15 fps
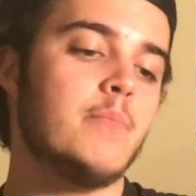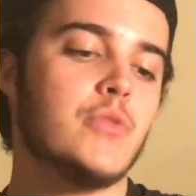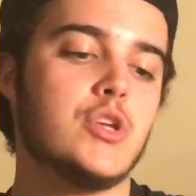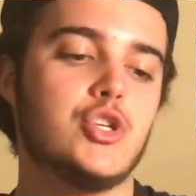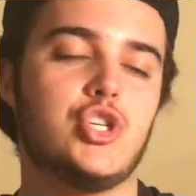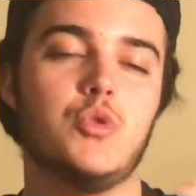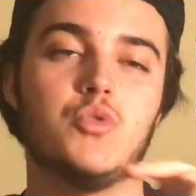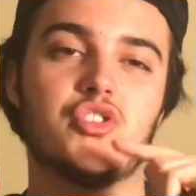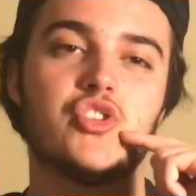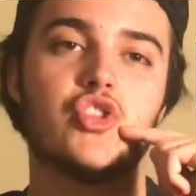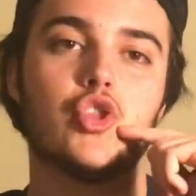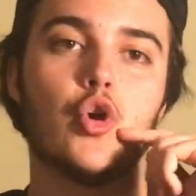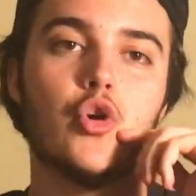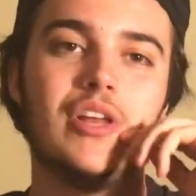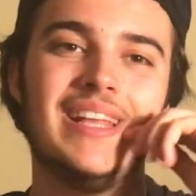she was
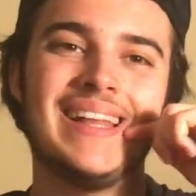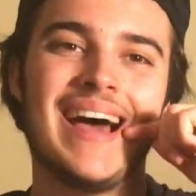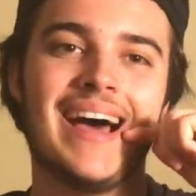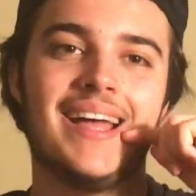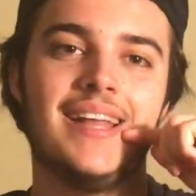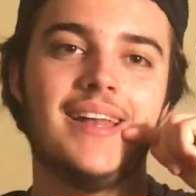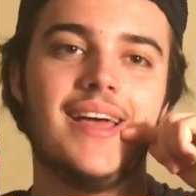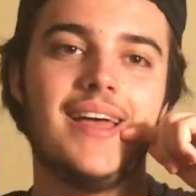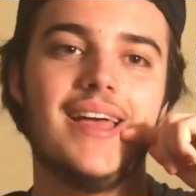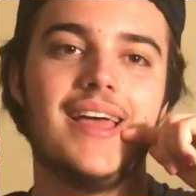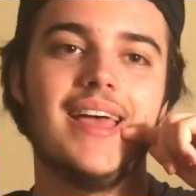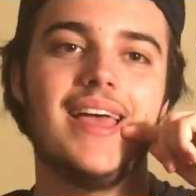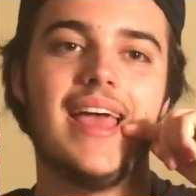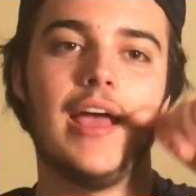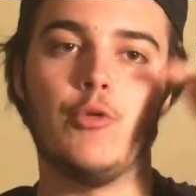39
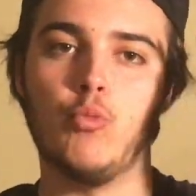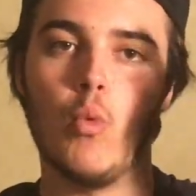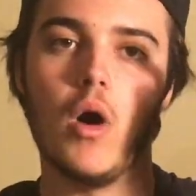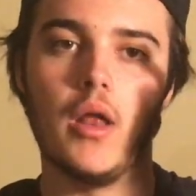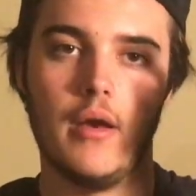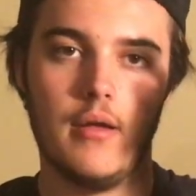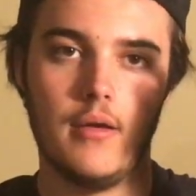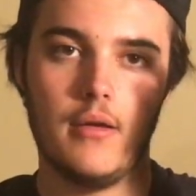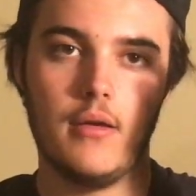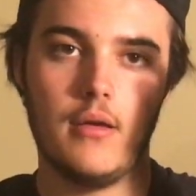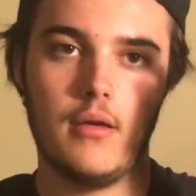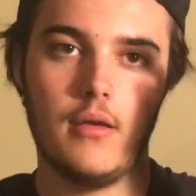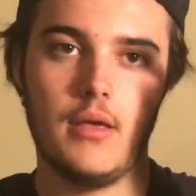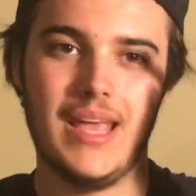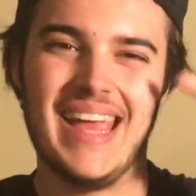and won
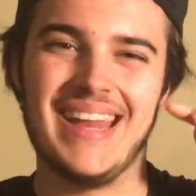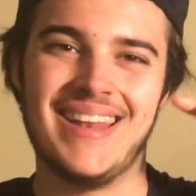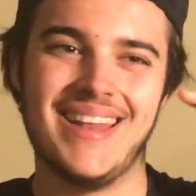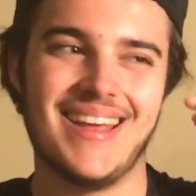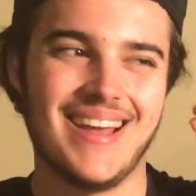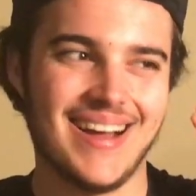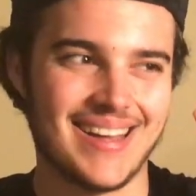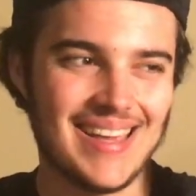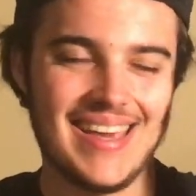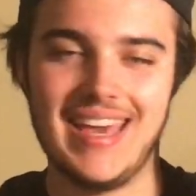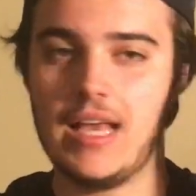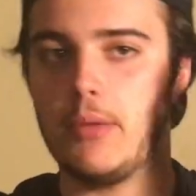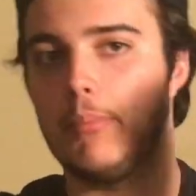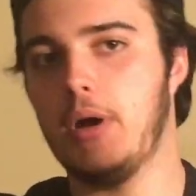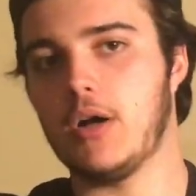in a
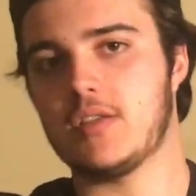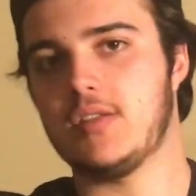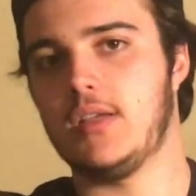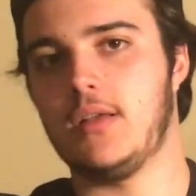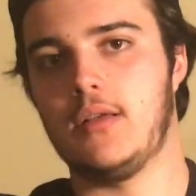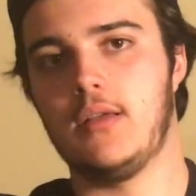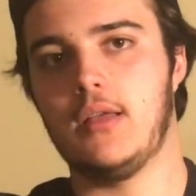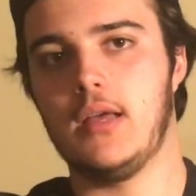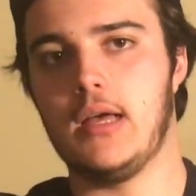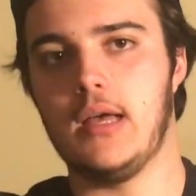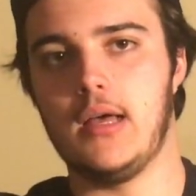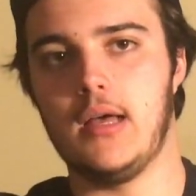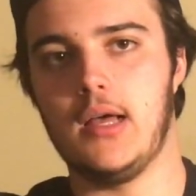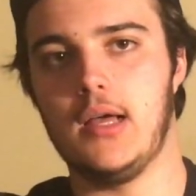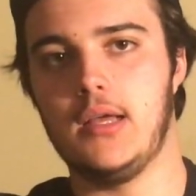kickboxing
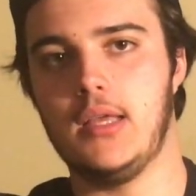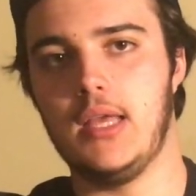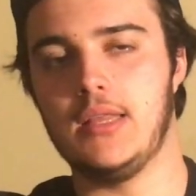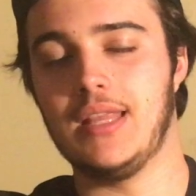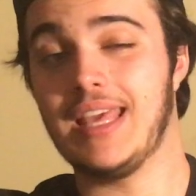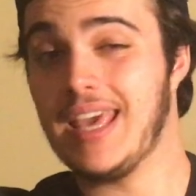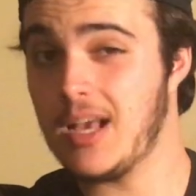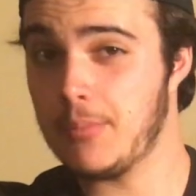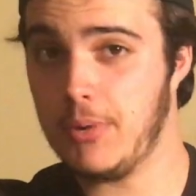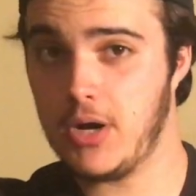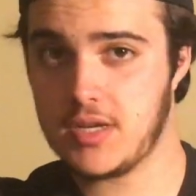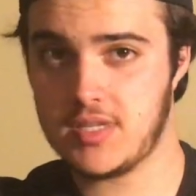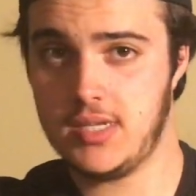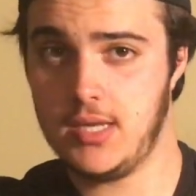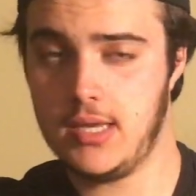in the
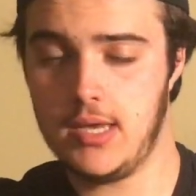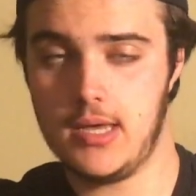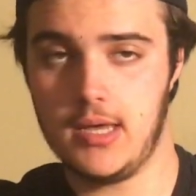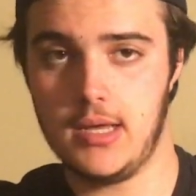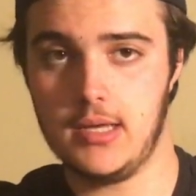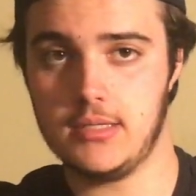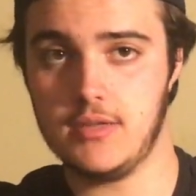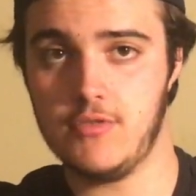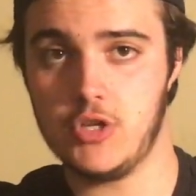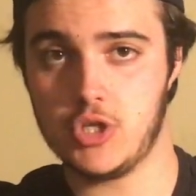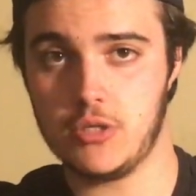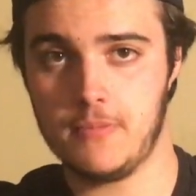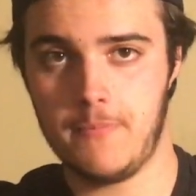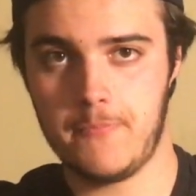kickboxing division.